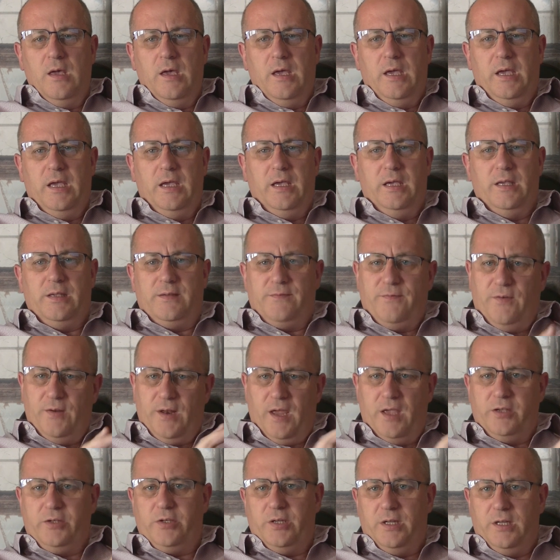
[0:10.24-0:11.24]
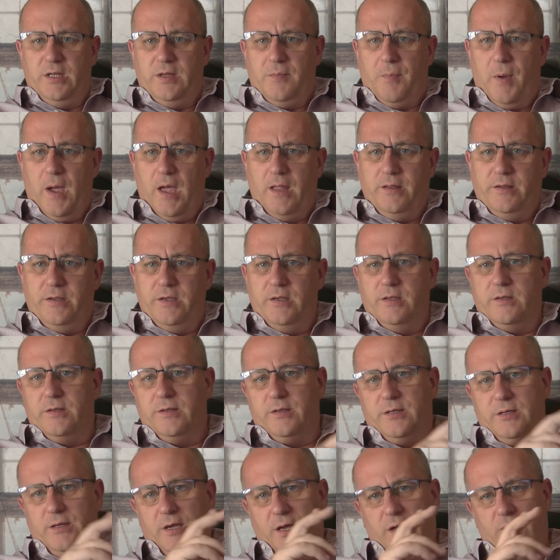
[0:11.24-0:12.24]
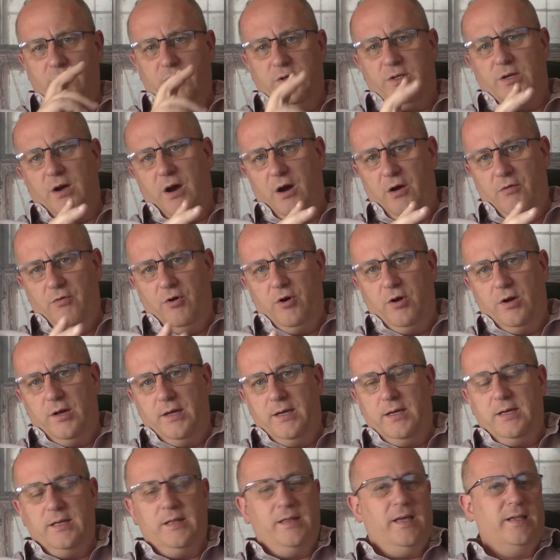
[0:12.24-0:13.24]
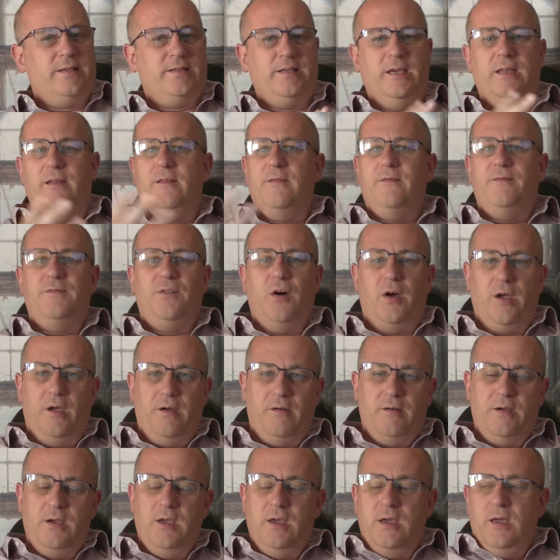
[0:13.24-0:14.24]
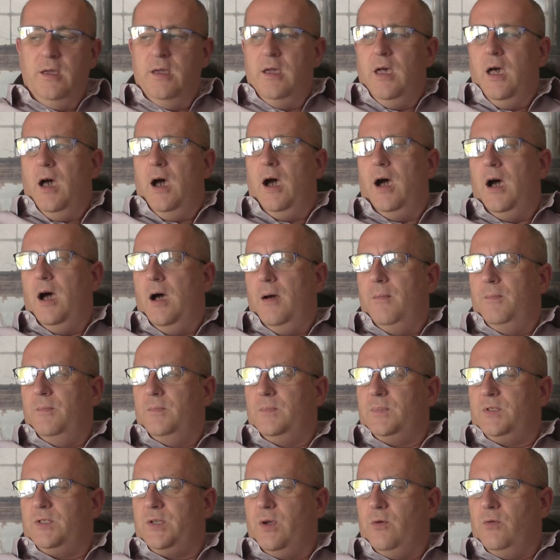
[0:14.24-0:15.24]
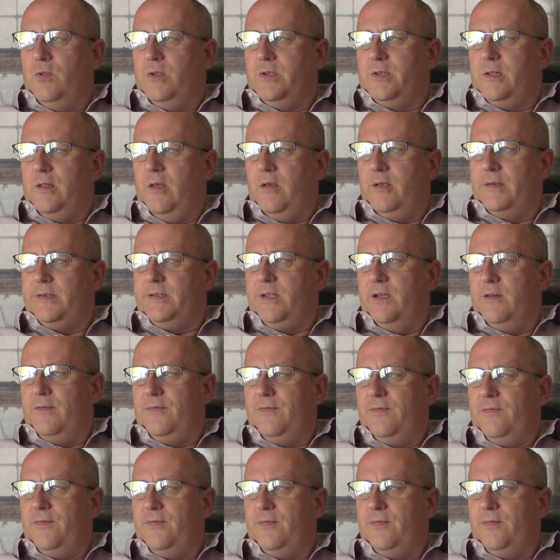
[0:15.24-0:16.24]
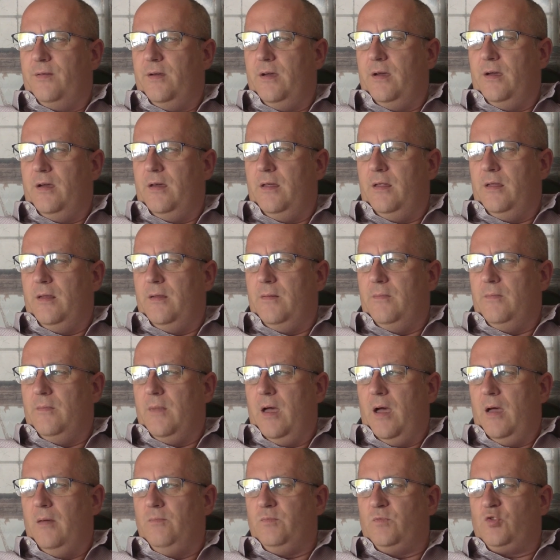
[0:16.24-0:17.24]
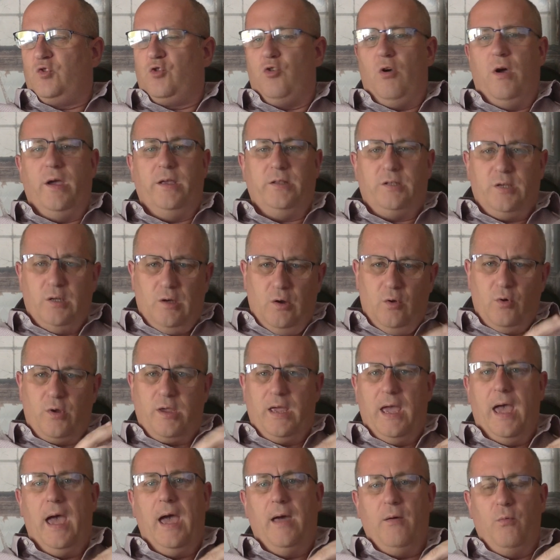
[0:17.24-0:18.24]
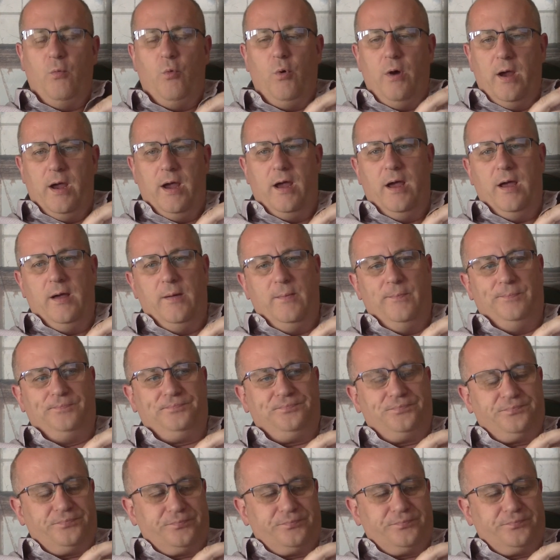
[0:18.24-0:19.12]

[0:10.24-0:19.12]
It's financial independence and retire early. That's it, Fire. Um, so there's a lot of stuff I'm trying to look at where